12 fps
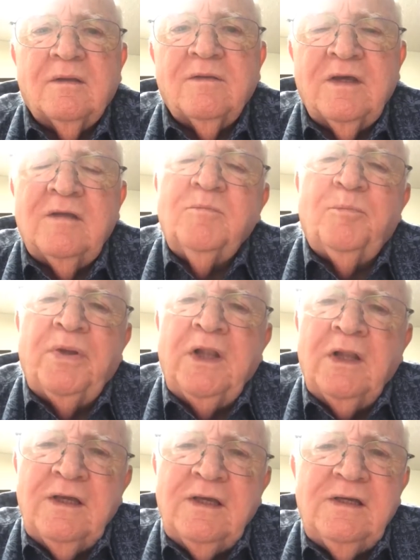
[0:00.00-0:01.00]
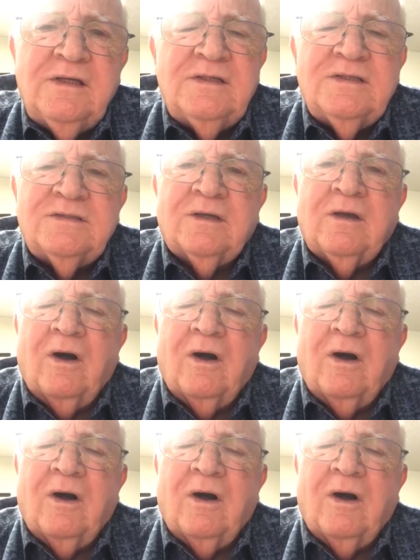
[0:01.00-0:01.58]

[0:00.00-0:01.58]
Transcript: Then please,